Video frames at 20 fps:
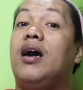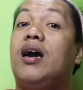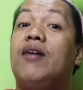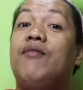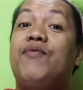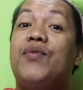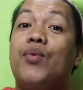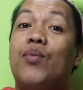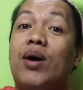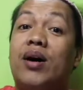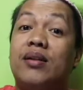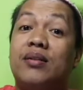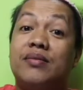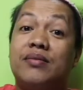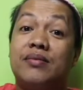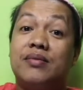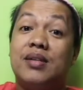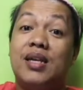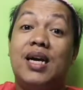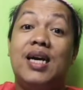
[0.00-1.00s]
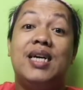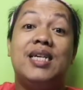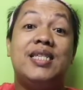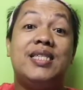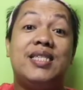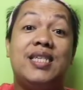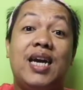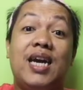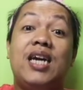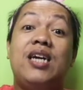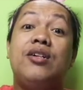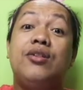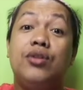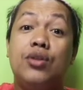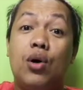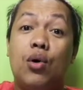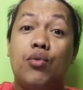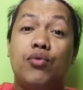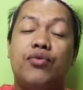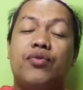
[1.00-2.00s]
Everyone, take
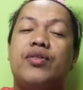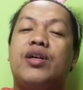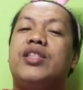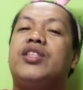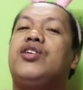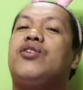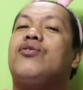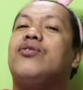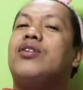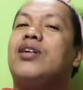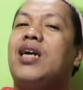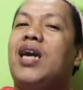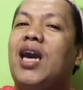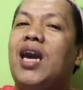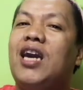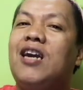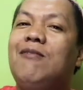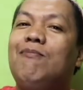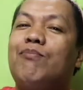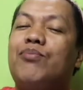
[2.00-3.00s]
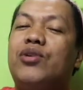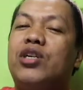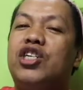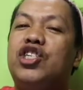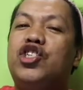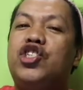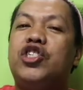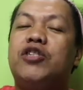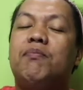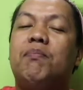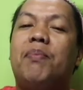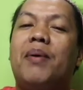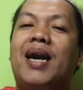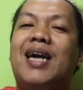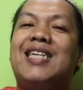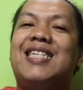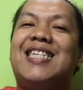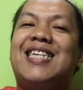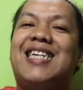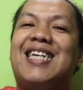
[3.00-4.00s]
note that your Cambridge
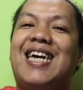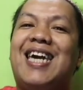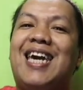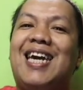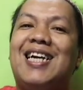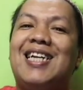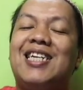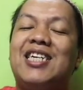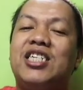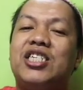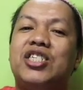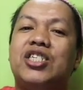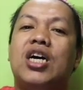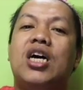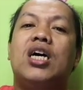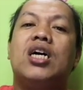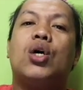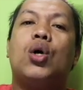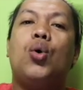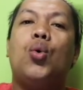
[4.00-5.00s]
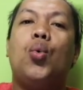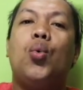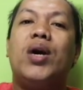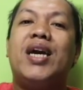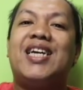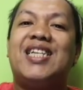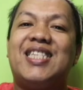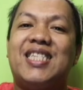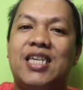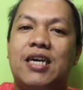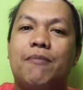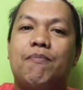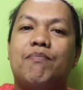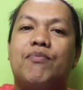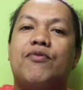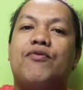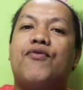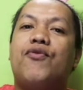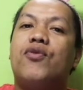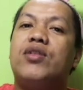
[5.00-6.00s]
Basic English Quick Tip
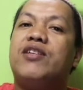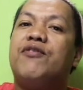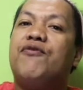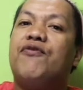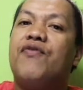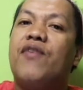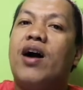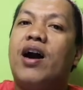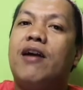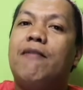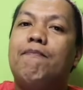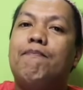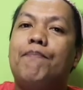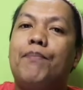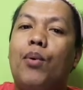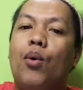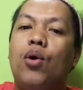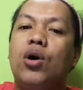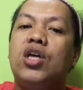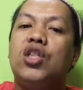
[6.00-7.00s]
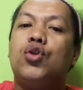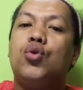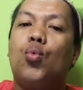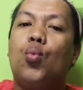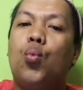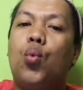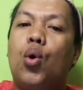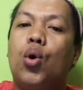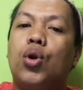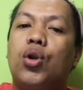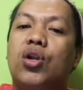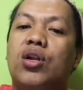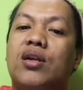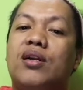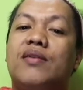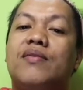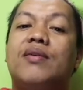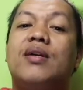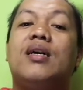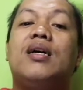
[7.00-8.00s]
45.1
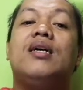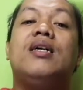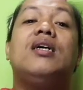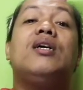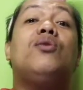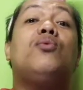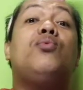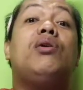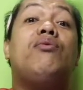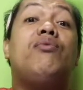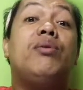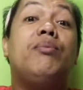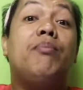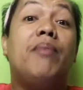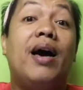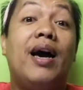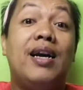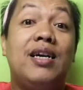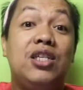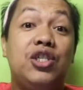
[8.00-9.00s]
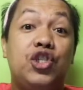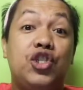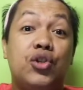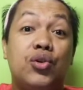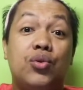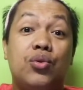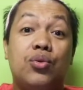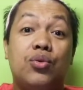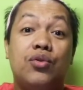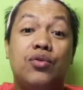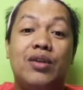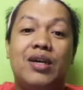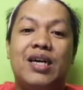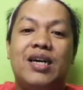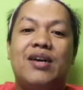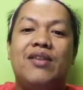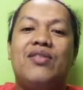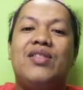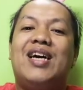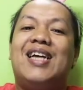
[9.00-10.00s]
will remind you
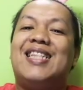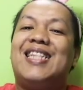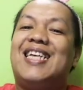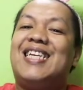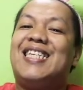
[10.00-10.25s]
that